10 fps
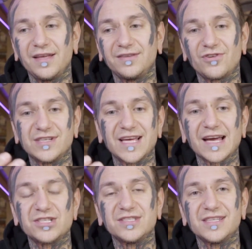and
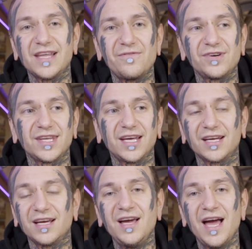transactions and
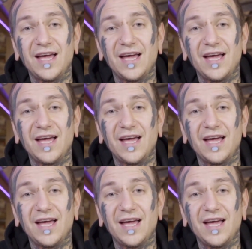everything.